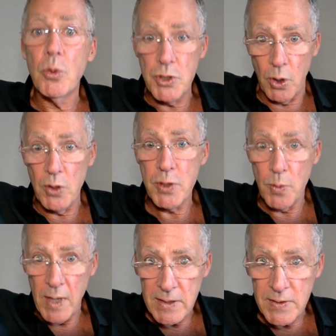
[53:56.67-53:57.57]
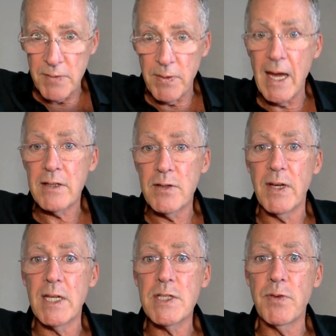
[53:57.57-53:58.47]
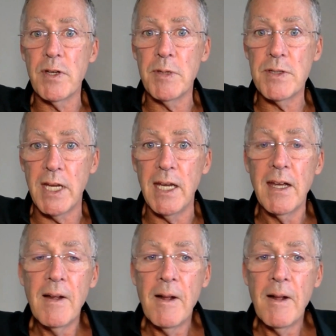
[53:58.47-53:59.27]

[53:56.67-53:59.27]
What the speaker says: which also activates vitamin D.